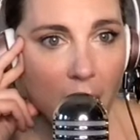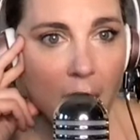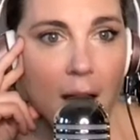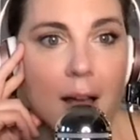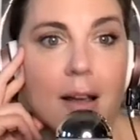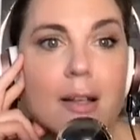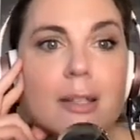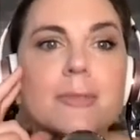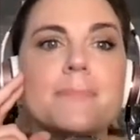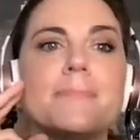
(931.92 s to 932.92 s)

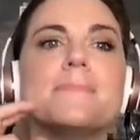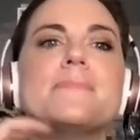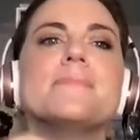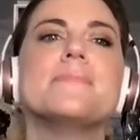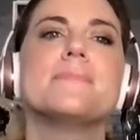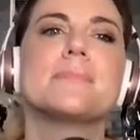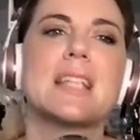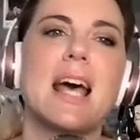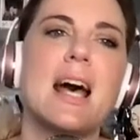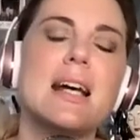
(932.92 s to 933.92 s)

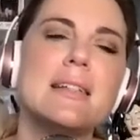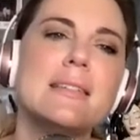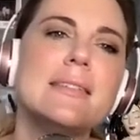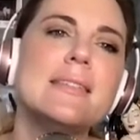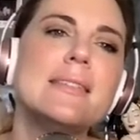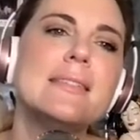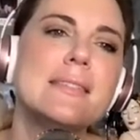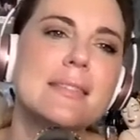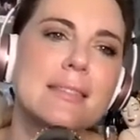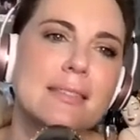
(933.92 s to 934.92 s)

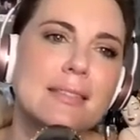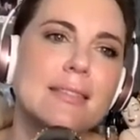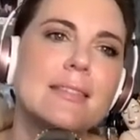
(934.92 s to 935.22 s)
(silent)